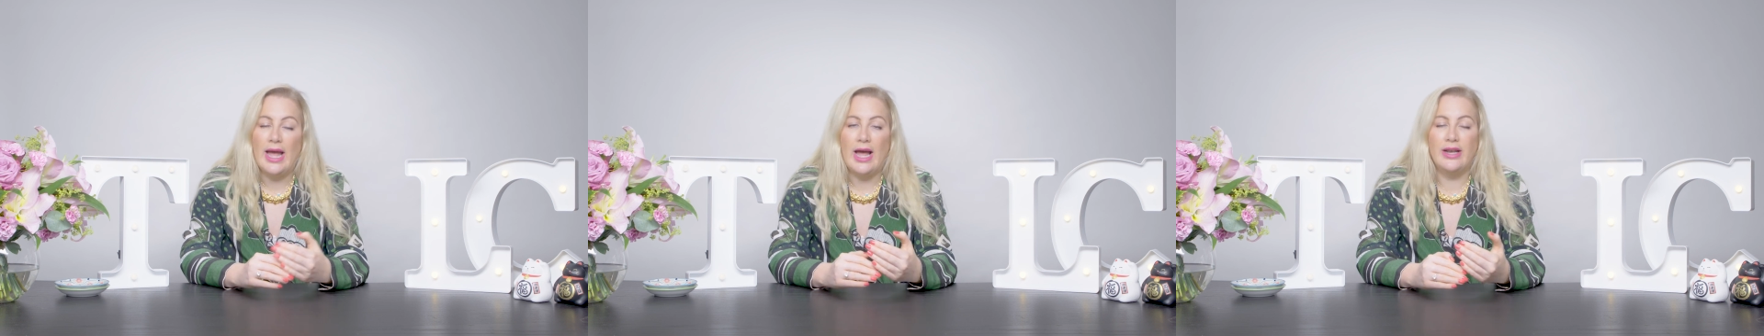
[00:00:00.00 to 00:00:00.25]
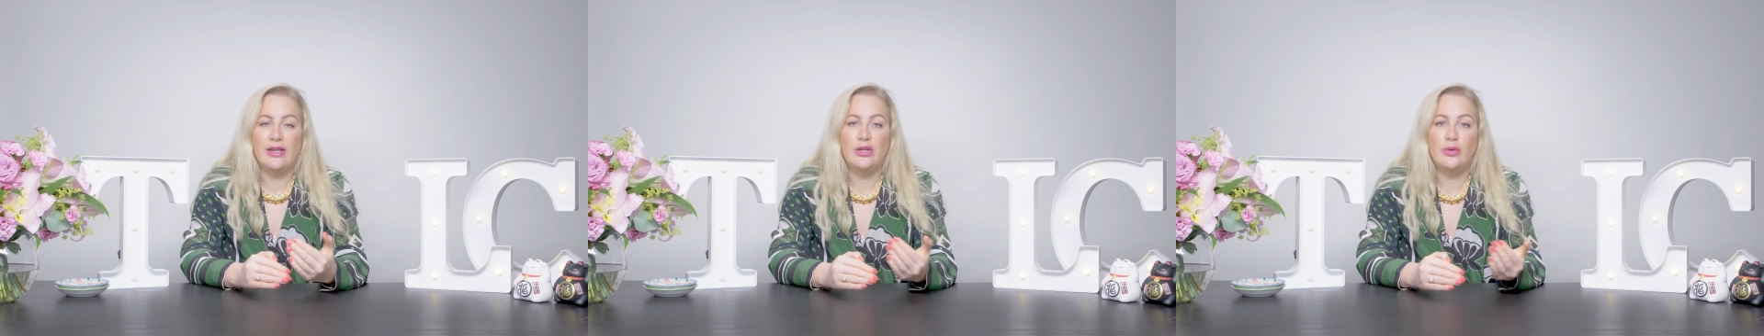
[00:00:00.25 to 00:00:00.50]

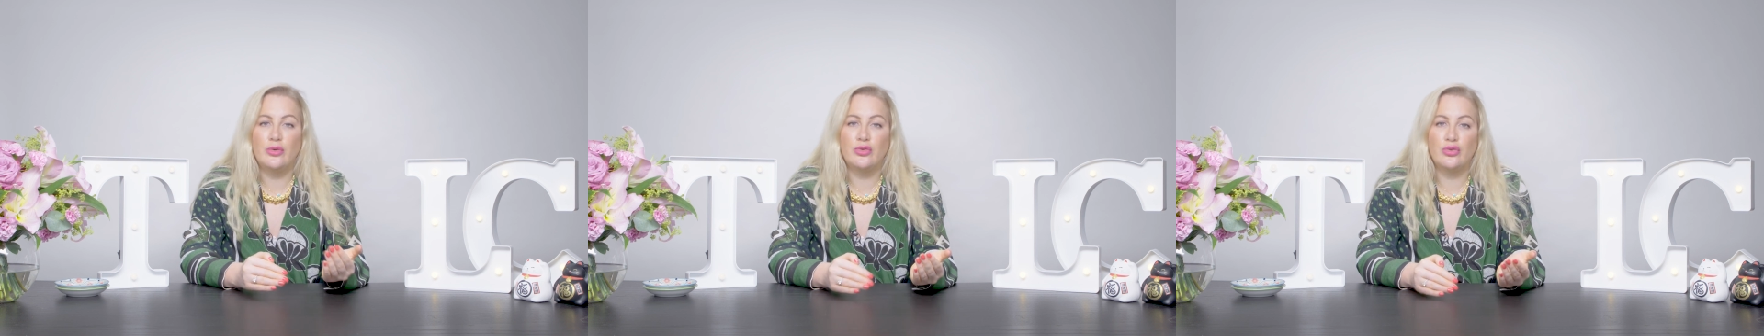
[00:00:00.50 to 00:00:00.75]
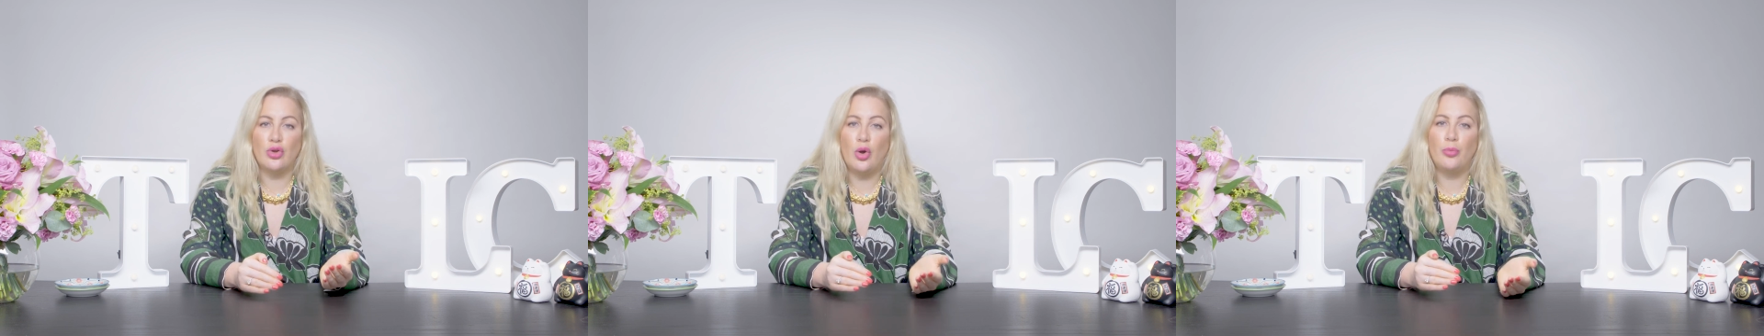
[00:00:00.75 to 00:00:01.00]
and you
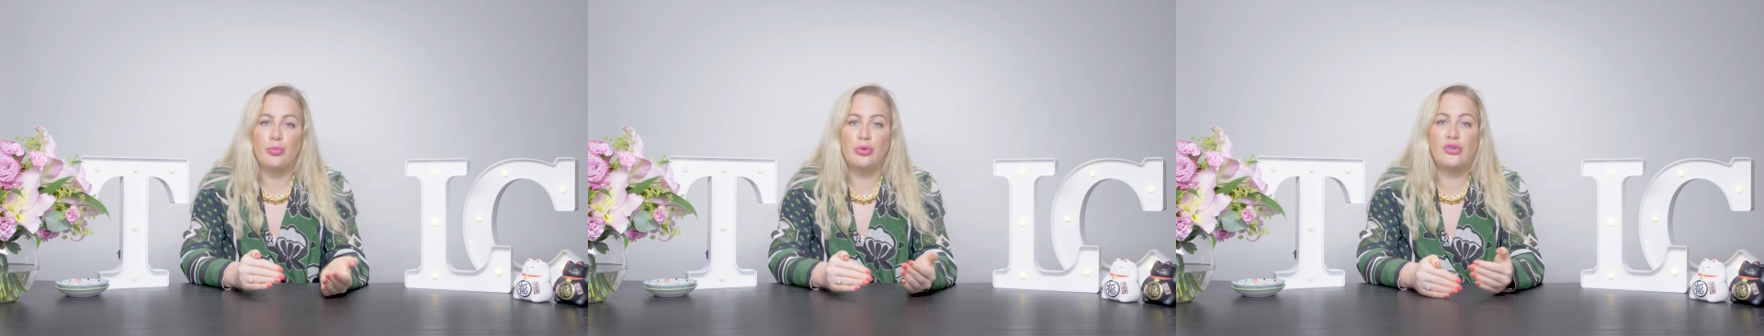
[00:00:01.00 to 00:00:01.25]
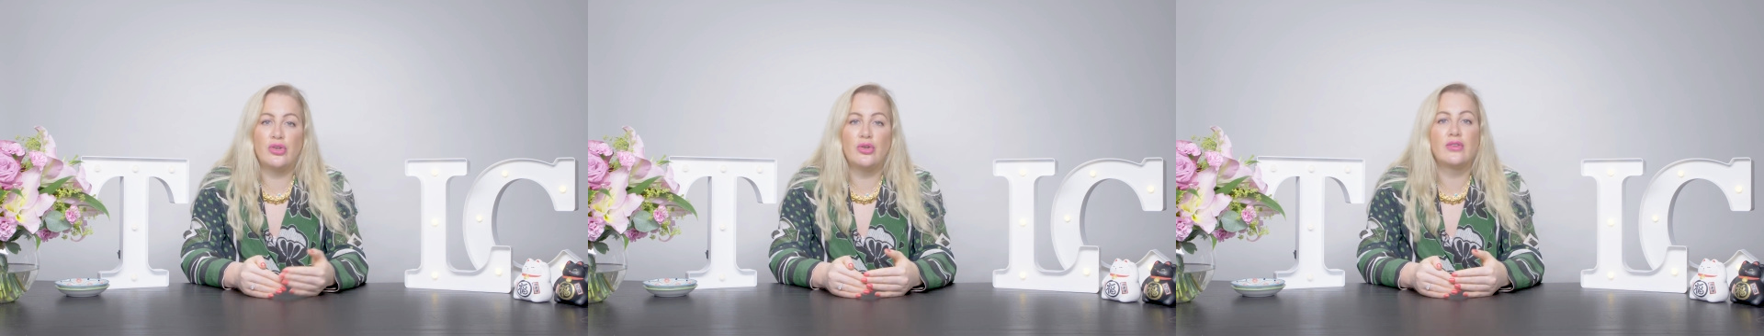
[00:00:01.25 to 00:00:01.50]
stop
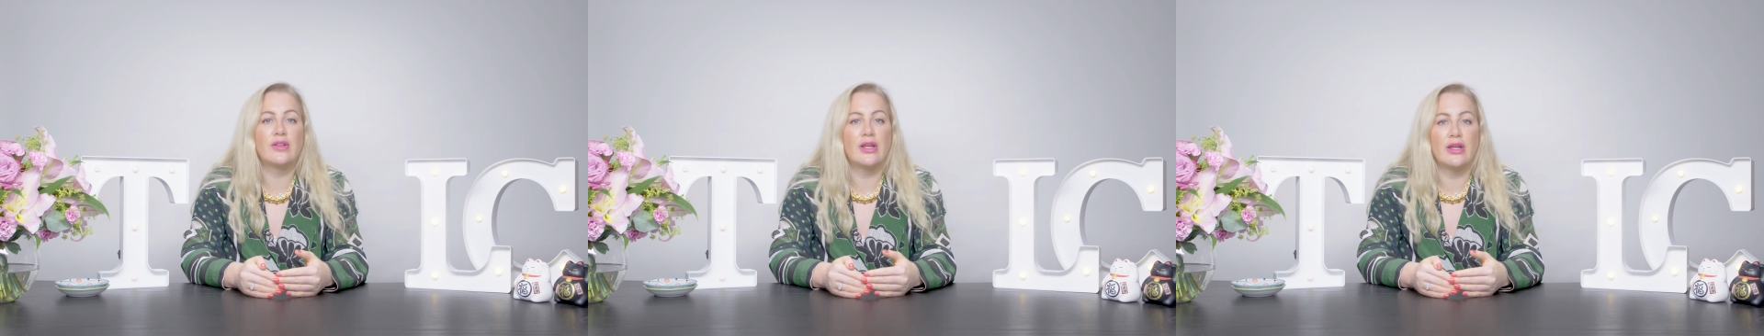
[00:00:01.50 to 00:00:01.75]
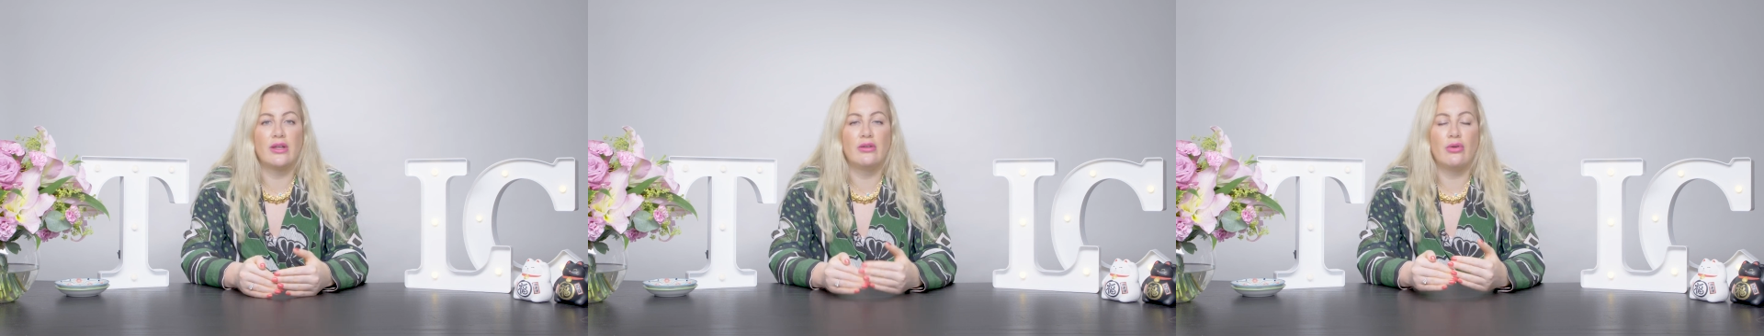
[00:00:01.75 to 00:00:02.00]

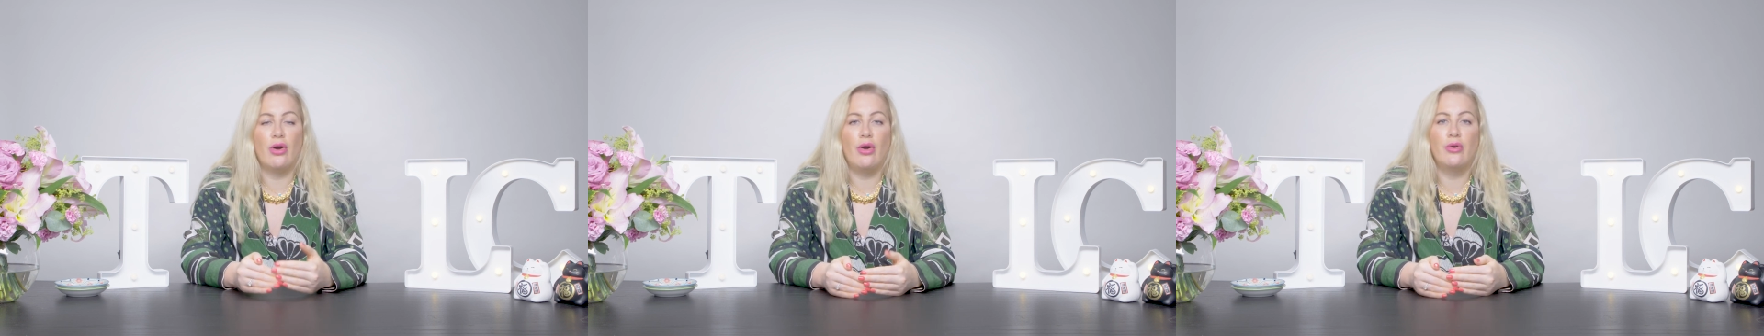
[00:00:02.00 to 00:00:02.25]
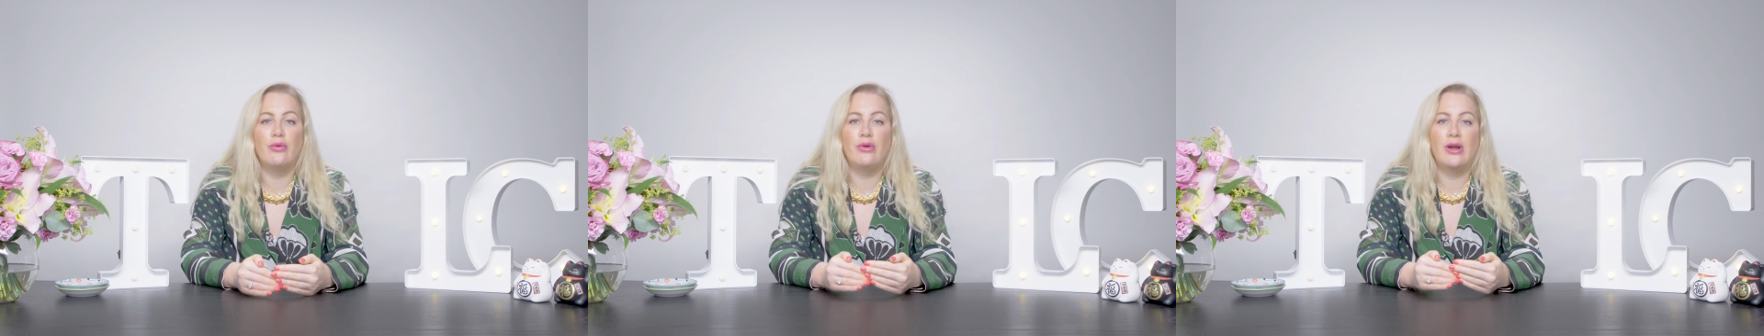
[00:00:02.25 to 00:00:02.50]
producing your
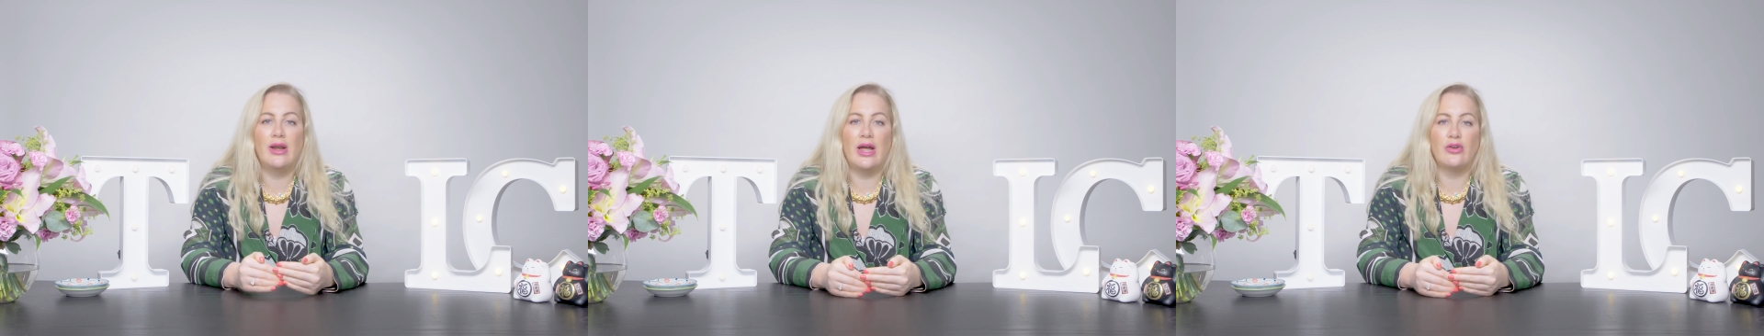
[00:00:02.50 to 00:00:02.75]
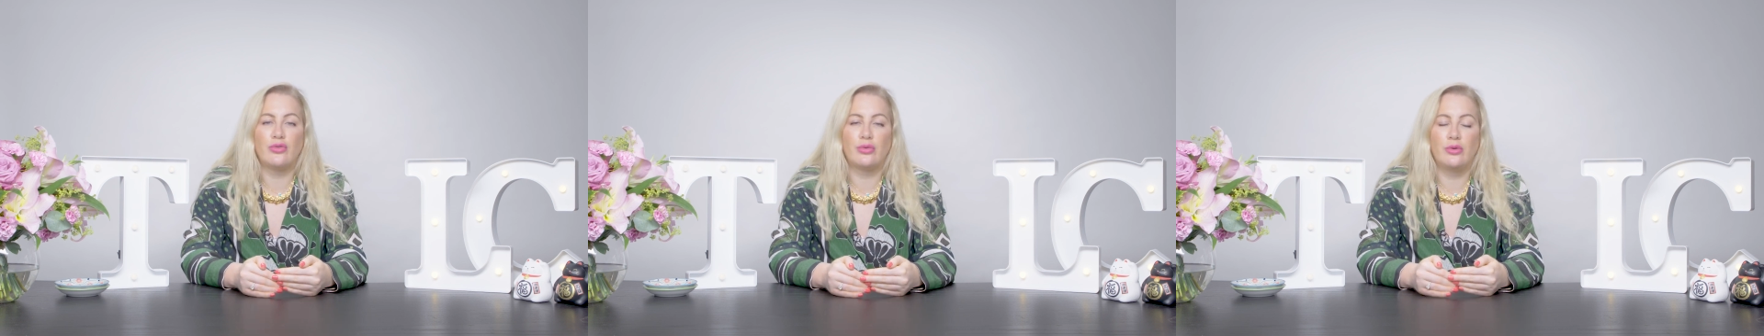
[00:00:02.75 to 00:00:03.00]
own
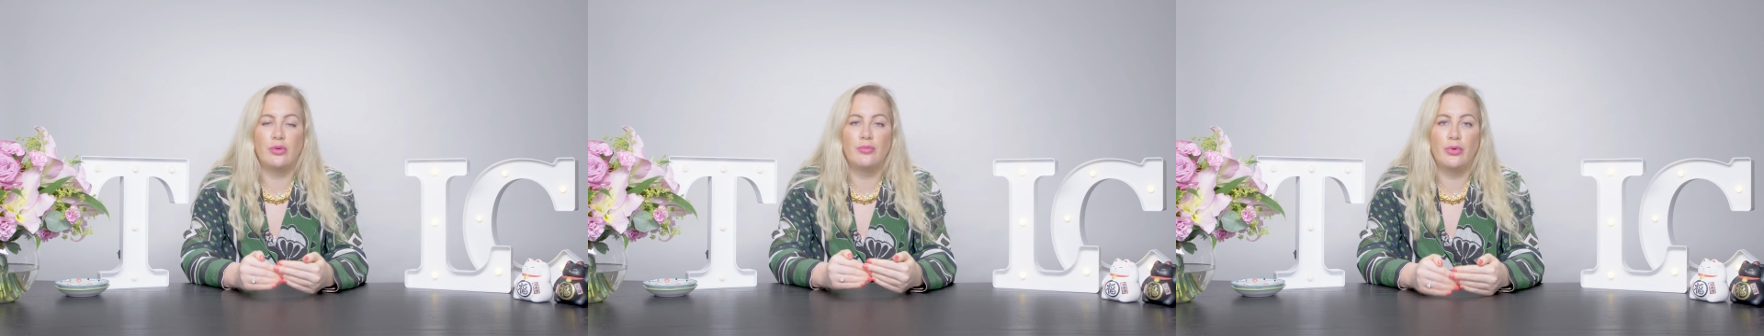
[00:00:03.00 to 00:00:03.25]
natural